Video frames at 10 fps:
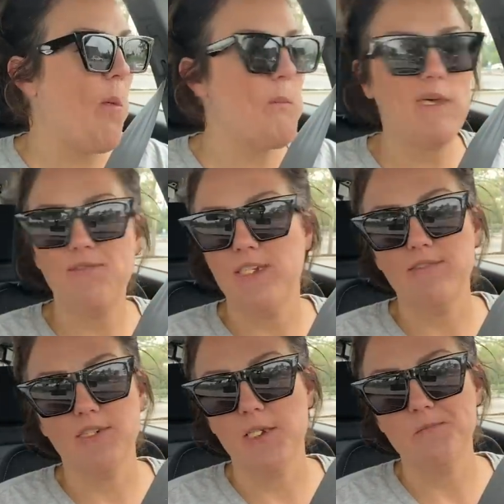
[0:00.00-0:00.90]
My
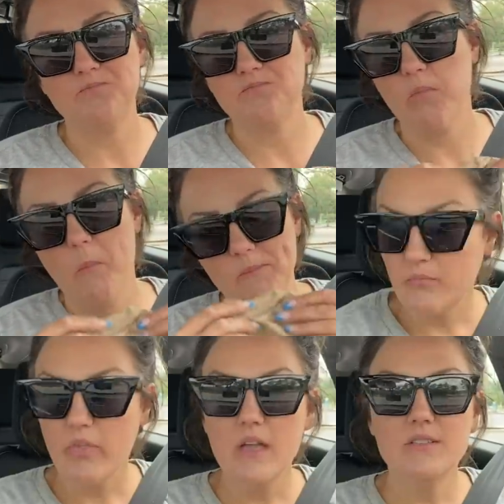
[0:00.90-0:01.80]
favorite.
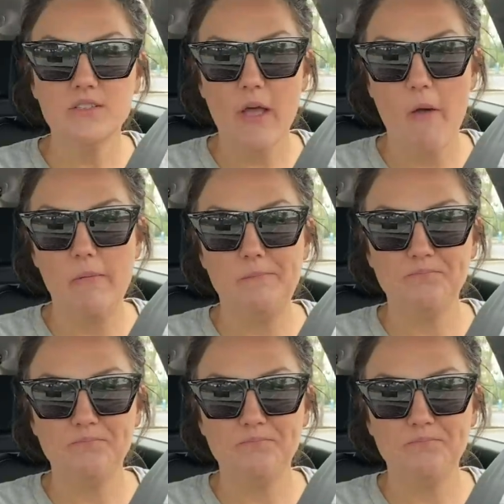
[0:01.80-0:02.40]
So,